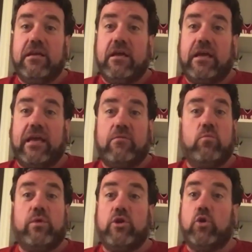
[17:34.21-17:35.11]

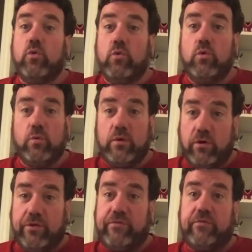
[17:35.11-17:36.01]
Again, we knew who he
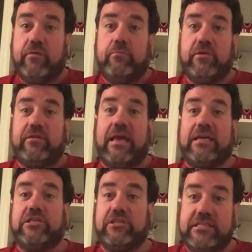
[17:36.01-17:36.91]
was, but to
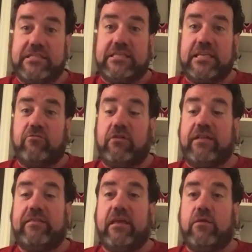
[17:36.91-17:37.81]
actually see it
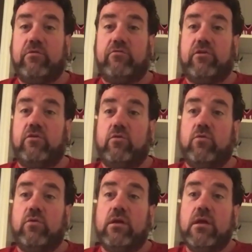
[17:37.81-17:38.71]
right there was real
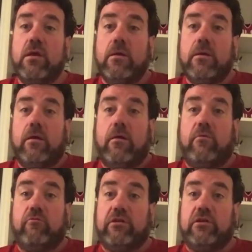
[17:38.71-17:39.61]
cool. I
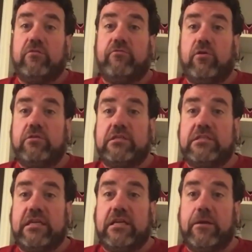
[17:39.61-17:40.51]
really look forward to
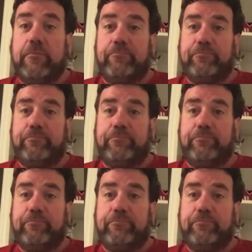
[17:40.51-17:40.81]
seeing him.